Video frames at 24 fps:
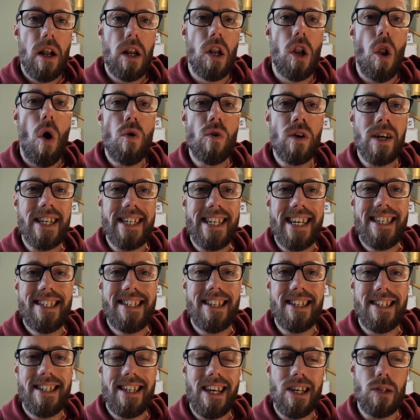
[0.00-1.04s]
longer
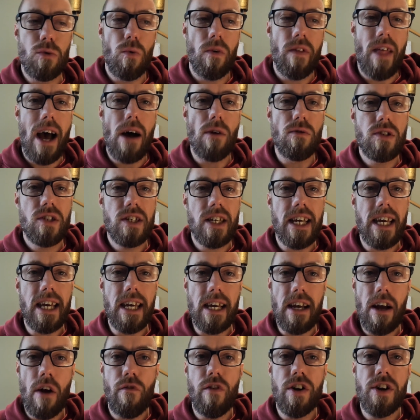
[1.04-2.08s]
distances without
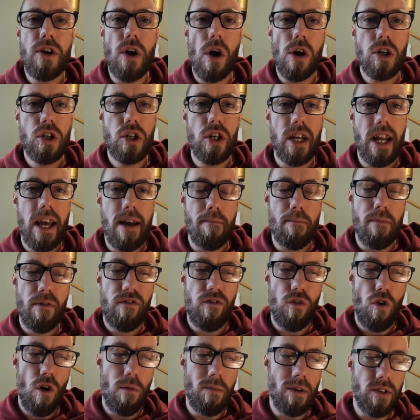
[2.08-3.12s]
seeing a reduction in
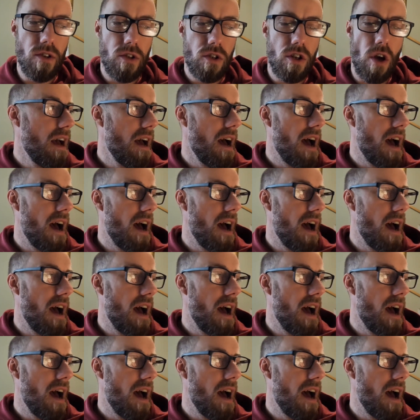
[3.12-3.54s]
performance.